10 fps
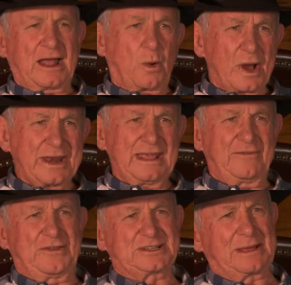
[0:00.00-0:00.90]
I wonder
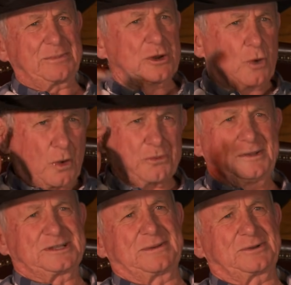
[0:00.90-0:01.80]
if there's something wrong with
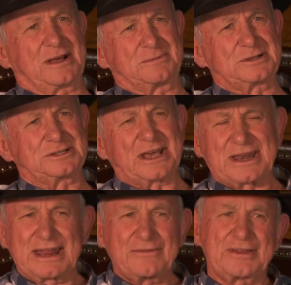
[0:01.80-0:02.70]
me sometimes, because I
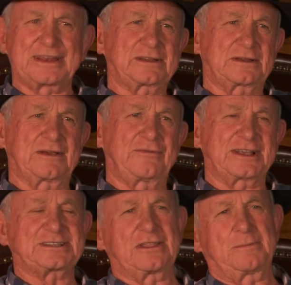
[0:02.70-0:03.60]
don't know if that
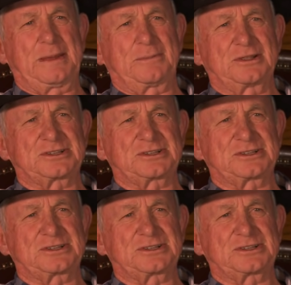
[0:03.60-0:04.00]
affects other people the